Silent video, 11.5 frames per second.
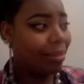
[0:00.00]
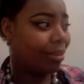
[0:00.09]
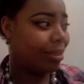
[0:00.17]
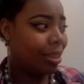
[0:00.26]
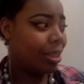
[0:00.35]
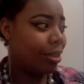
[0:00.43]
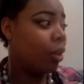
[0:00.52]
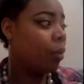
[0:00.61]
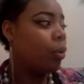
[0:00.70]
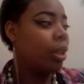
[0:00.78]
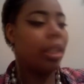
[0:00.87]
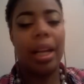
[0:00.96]
You know, no more
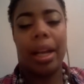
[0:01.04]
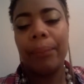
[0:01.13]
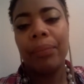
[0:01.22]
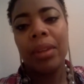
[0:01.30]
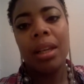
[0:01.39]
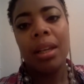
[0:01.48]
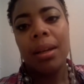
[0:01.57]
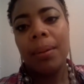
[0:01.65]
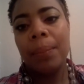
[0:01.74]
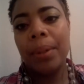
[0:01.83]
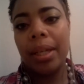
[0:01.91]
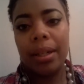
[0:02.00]
than that.
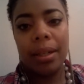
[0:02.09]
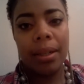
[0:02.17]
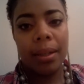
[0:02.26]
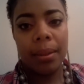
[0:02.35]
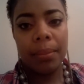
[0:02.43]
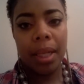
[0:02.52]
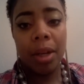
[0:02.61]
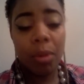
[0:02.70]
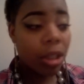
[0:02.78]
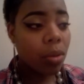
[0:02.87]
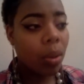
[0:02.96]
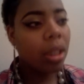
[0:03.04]
But um, it works
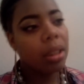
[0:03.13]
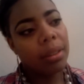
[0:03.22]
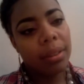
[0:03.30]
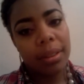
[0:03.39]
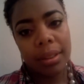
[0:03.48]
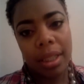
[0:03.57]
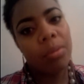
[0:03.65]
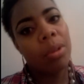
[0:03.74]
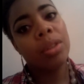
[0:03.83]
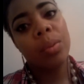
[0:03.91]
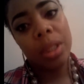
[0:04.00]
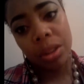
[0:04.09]
wonders. It worked
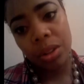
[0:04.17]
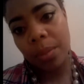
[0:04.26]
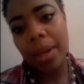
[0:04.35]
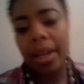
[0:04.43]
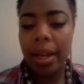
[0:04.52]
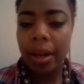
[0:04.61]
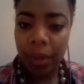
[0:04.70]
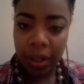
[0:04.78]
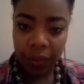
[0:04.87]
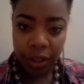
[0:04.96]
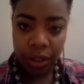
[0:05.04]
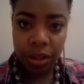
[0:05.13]
wonders on my head when I
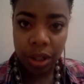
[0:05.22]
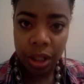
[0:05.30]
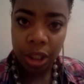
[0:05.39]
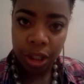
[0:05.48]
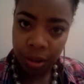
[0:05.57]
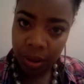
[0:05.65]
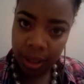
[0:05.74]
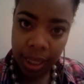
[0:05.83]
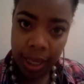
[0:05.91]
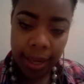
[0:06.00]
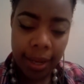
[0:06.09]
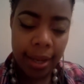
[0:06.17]
first started using it,
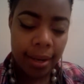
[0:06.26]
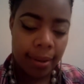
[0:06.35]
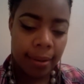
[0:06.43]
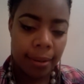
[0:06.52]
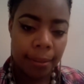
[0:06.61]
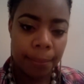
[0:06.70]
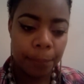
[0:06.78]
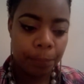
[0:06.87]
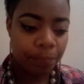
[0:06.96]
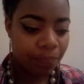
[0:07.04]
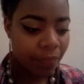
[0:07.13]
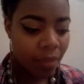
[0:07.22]
and um,
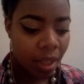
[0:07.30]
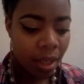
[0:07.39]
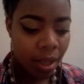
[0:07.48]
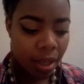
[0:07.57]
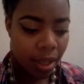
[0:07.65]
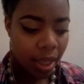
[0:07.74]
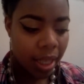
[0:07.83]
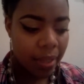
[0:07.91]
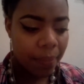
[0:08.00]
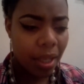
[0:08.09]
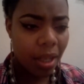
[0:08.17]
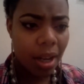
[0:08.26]
it's
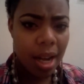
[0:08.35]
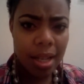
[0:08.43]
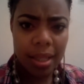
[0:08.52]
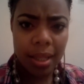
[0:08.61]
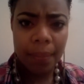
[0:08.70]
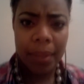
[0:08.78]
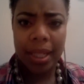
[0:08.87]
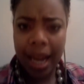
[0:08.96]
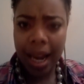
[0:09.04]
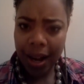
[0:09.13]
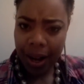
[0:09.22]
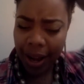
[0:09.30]
been awesome. But now
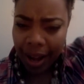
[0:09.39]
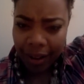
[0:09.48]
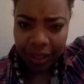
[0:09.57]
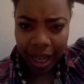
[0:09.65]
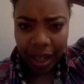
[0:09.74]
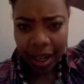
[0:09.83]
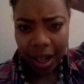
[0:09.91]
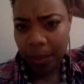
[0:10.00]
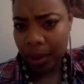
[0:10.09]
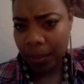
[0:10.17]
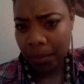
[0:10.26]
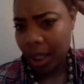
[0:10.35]
I have like a couple of
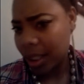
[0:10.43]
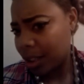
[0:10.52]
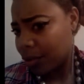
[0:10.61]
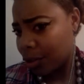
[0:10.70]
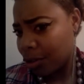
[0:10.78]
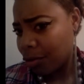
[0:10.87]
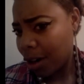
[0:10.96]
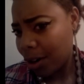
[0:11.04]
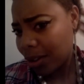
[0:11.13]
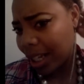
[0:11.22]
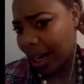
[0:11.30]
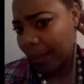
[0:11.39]
months of growth,
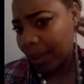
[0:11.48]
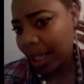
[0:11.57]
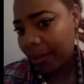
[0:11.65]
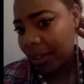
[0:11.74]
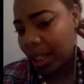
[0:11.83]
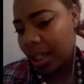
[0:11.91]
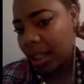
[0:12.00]
and I'm loving it.